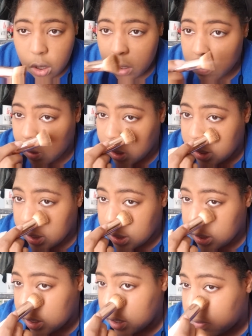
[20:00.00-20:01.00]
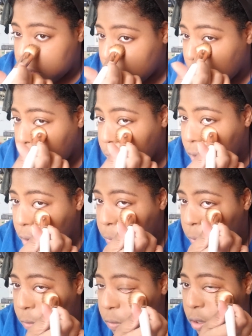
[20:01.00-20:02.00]
very sensitive, so I gotta like be
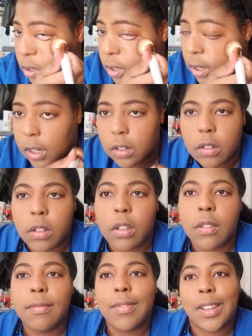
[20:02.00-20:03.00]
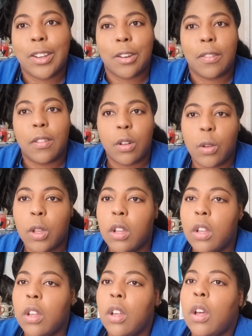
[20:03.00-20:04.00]
extra careful
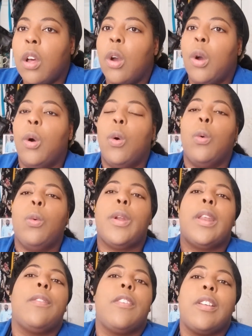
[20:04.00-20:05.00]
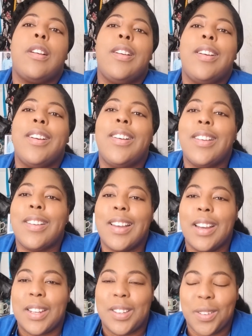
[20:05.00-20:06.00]
whenever
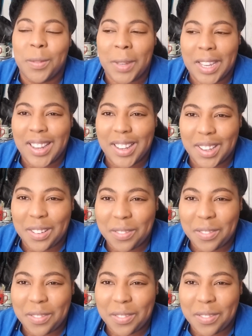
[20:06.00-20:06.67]
I do makeup.